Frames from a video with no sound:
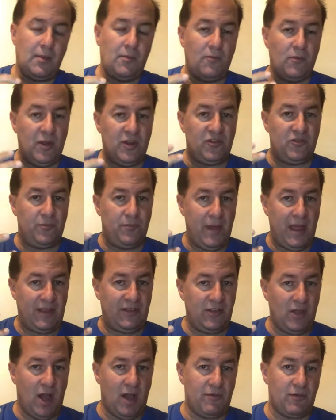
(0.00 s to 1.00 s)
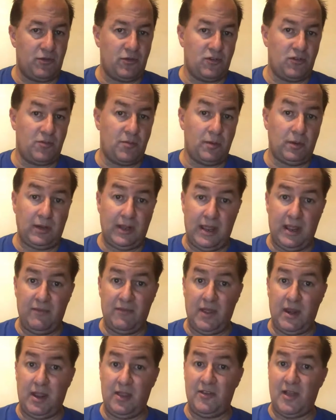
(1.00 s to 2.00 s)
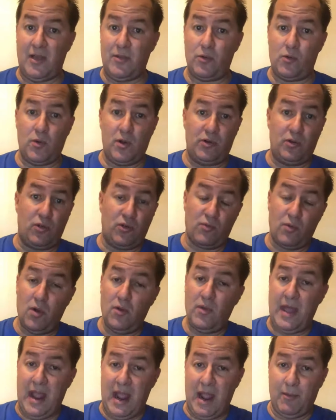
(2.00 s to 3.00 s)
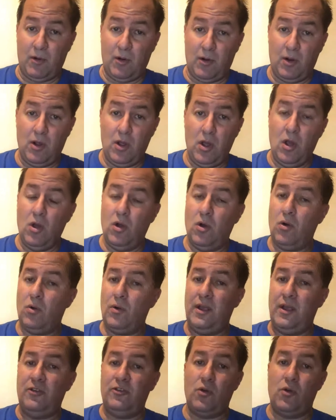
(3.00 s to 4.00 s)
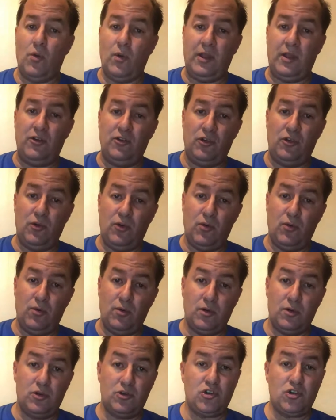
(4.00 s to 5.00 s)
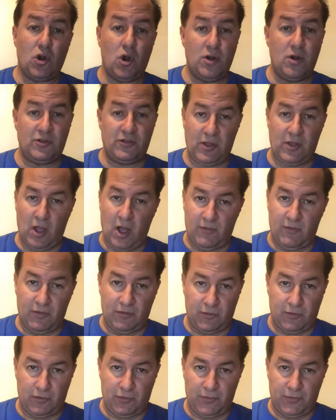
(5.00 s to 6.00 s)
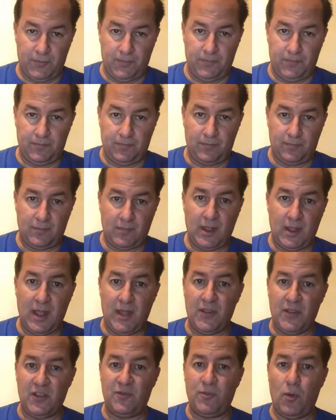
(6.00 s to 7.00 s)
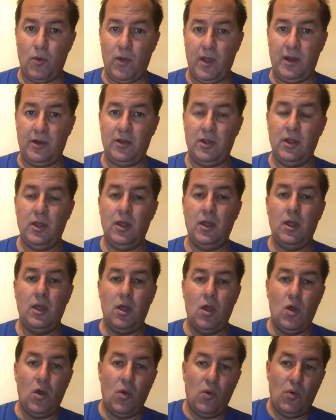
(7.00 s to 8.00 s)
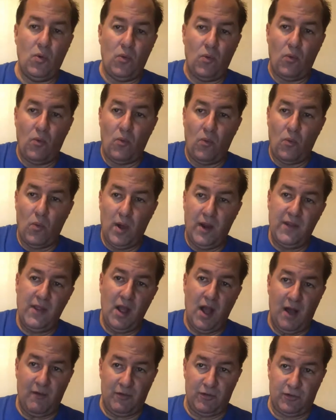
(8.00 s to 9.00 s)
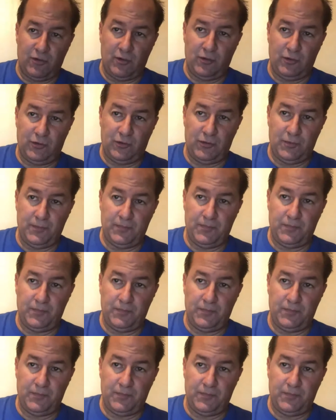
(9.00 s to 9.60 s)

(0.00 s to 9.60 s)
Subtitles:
which makes the officers believe that he's either going to throw the hammer or he's going to charge at the officers. At this point, one of the officers